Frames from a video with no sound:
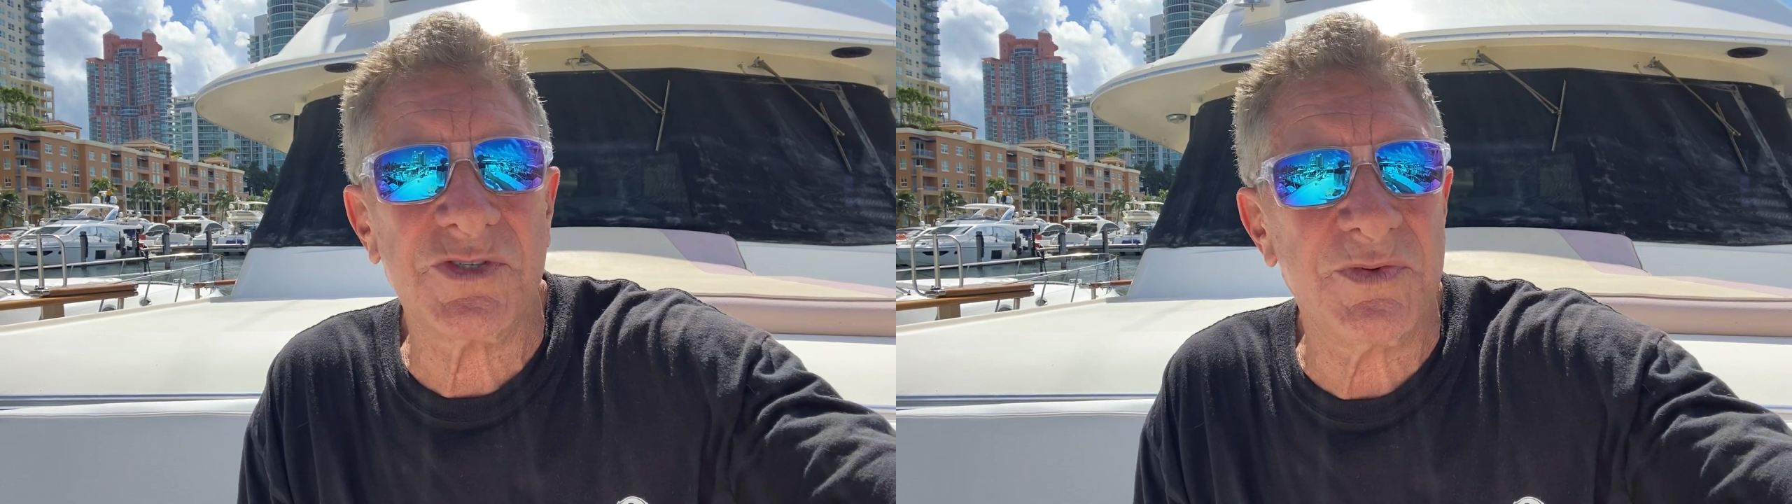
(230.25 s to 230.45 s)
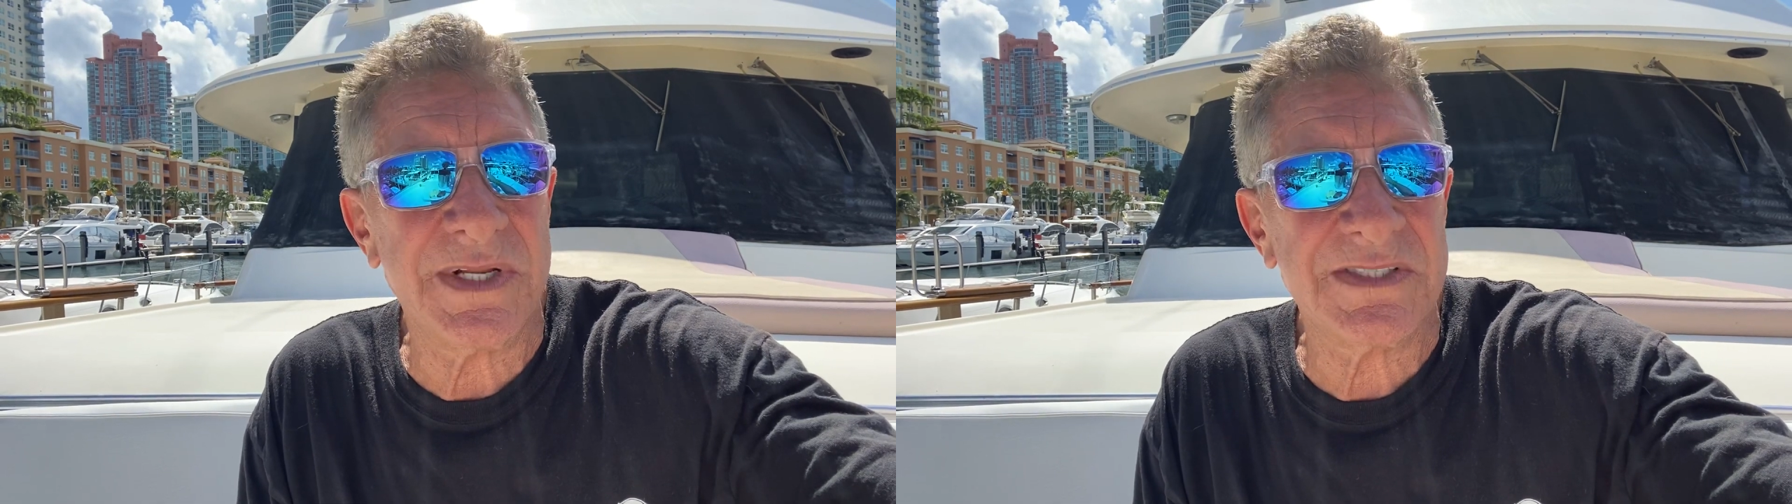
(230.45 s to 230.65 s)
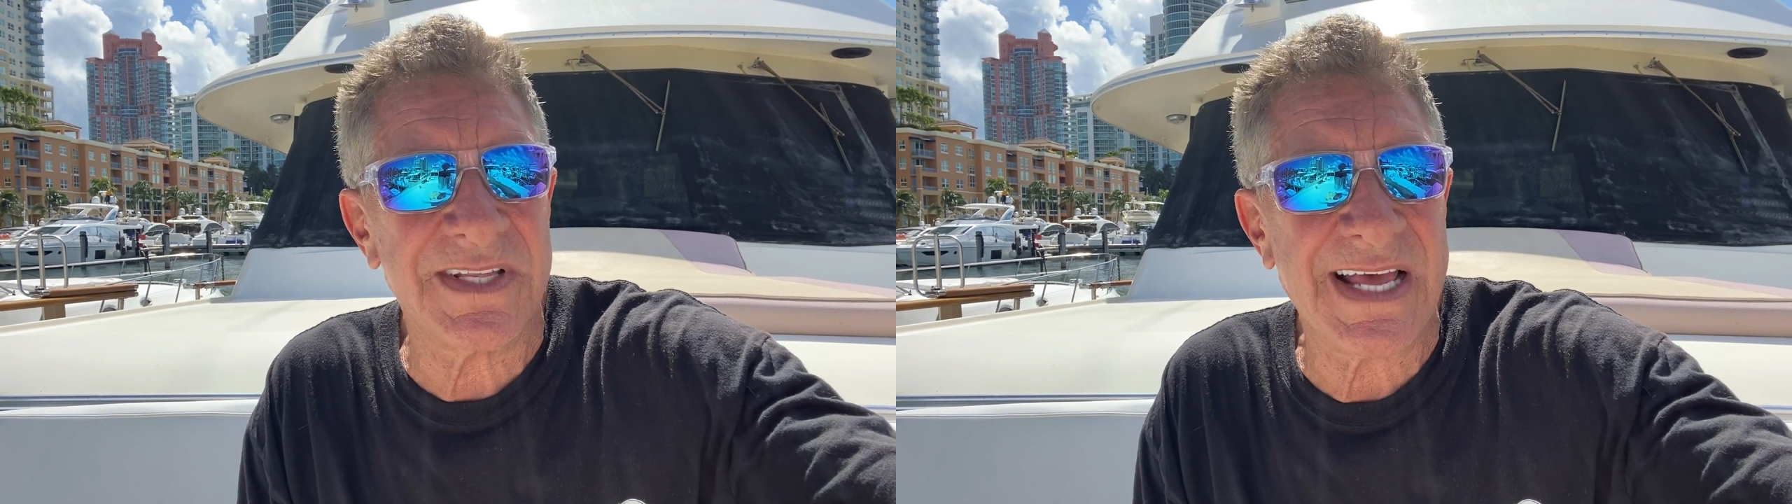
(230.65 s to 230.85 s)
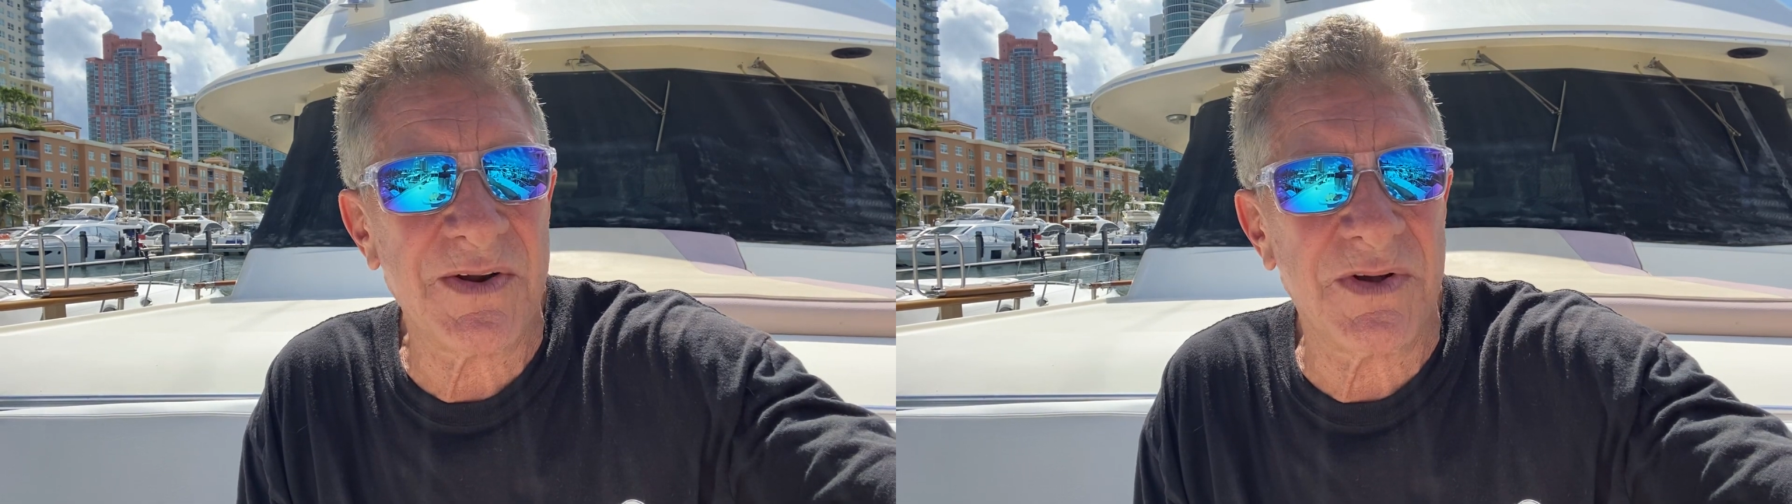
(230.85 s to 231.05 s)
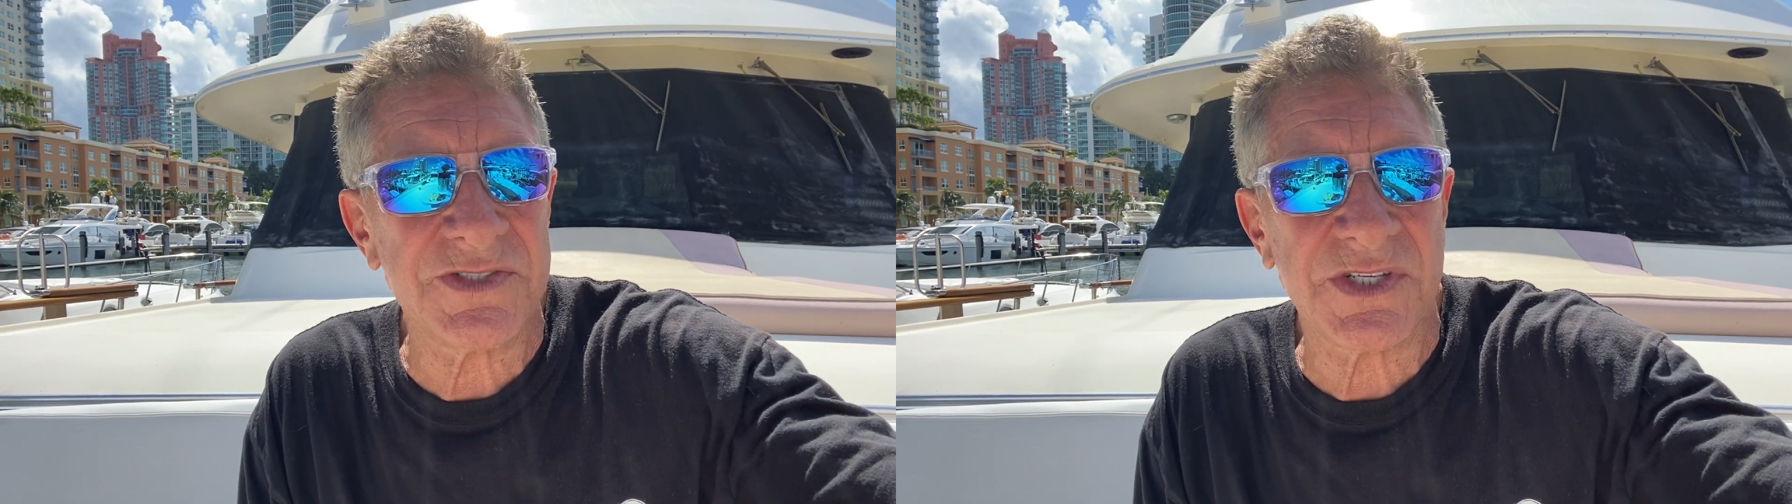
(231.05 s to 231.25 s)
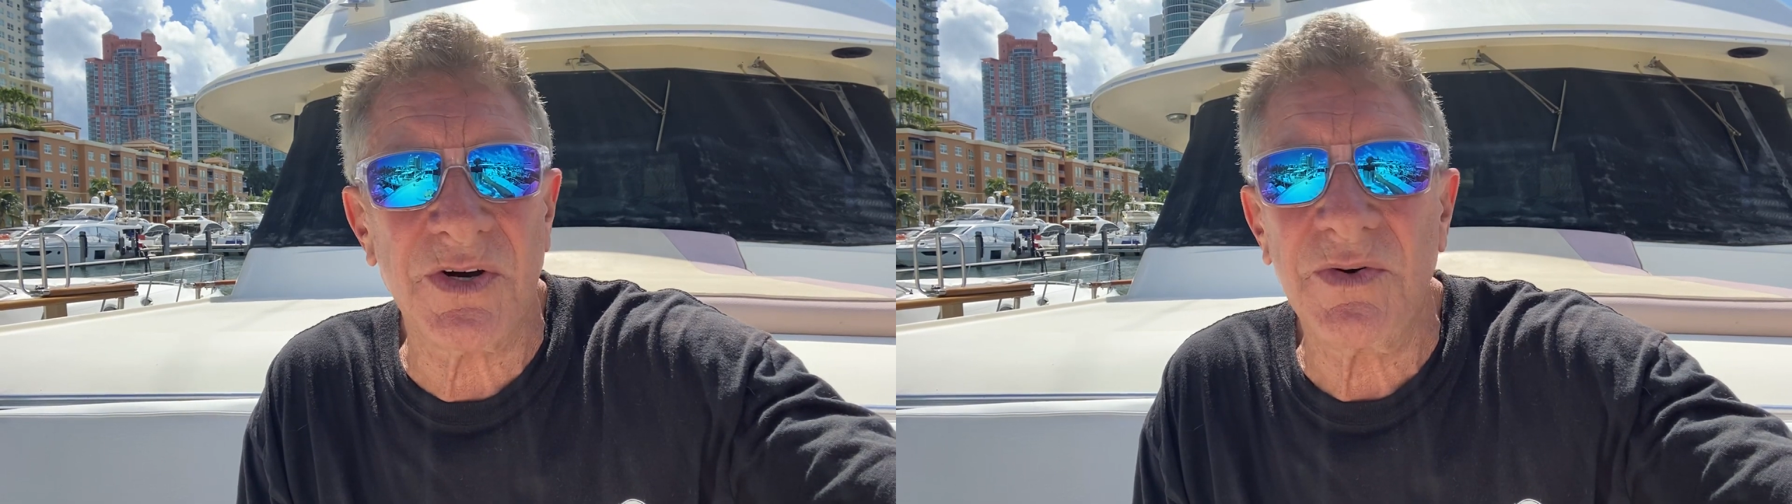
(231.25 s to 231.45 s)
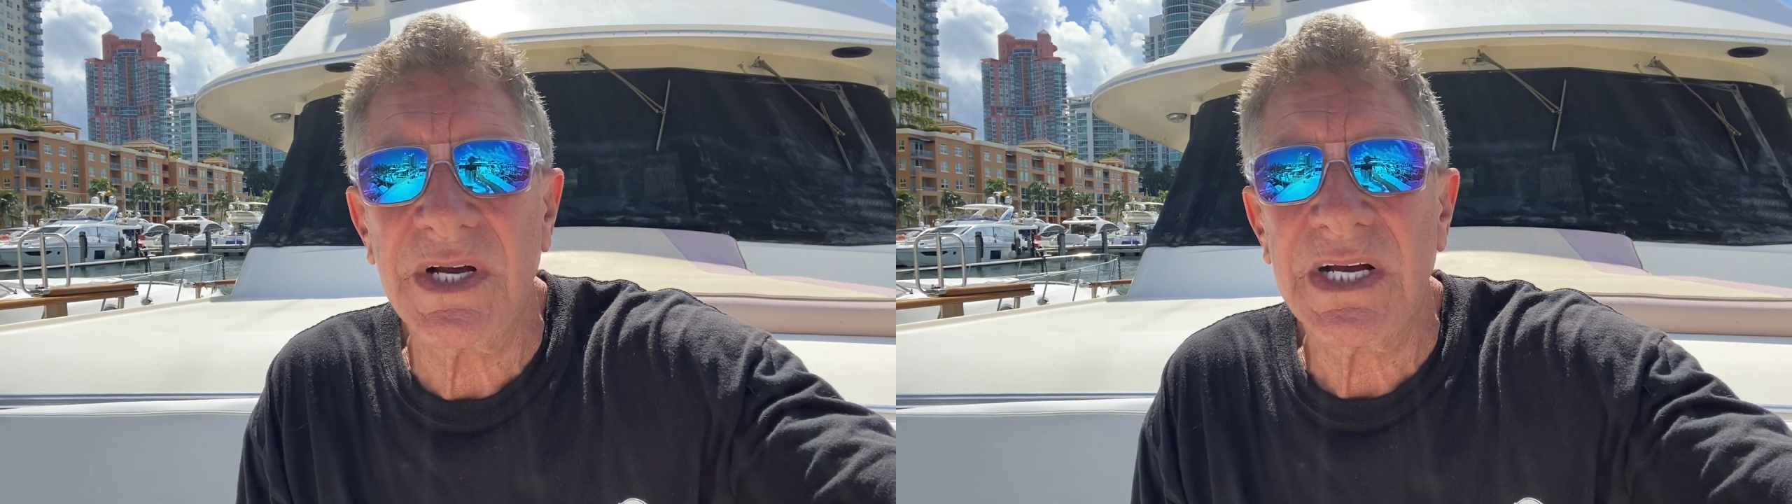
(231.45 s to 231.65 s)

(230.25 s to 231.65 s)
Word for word: tune into that also.